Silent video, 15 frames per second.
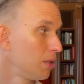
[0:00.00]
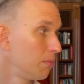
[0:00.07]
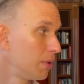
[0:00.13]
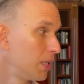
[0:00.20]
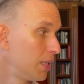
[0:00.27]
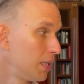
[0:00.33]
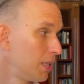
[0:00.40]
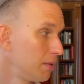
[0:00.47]

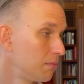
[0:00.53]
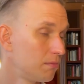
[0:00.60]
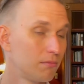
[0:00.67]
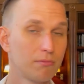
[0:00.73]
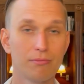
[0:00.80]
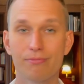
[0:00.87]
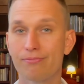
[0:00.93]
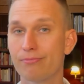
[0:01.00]
be
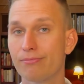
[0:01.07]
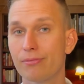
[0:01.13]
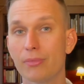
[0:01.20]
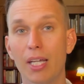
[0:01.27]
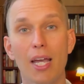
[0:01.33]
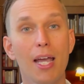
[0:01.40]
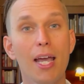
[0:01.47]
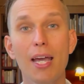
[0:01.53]

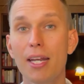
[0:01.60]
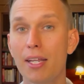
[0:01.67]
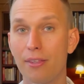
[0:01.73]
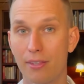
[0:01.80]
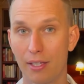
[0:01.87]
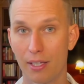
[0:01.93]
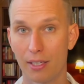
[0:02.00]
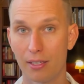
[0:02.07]

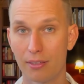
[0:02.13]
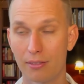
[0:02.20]
anything.